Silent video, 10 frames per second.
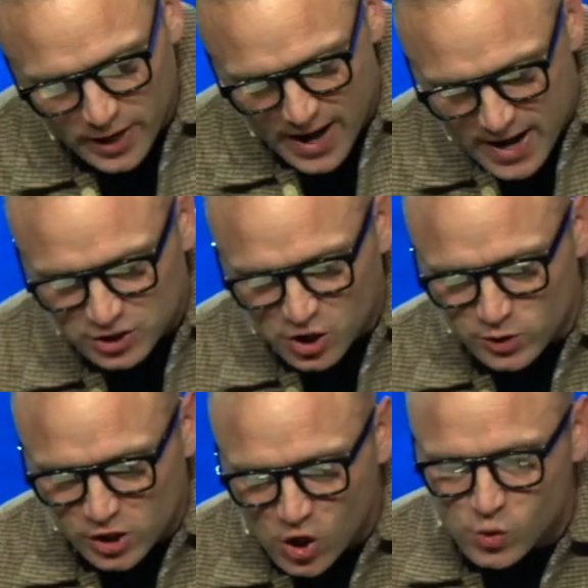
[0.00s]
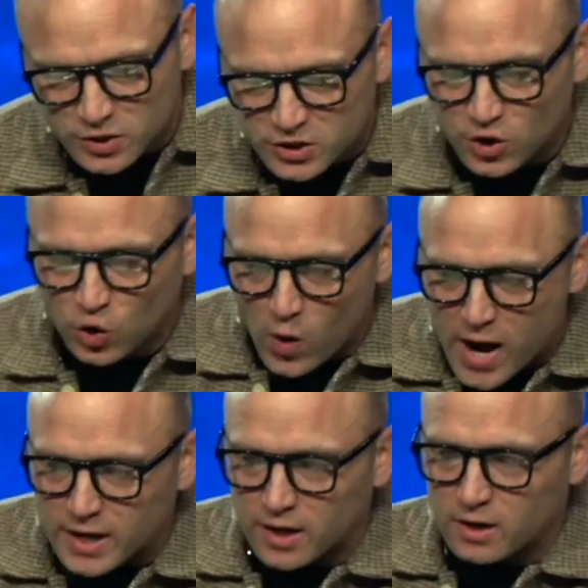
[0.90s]
I want to ask you is, who was still
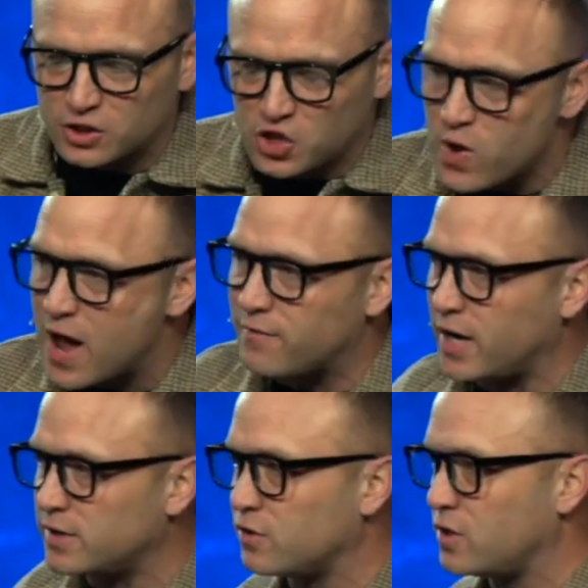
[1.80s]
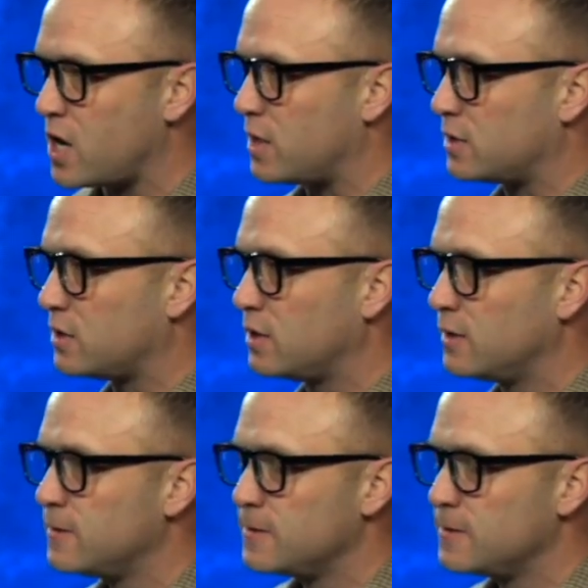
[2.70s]
waiting because you haven't answered yes?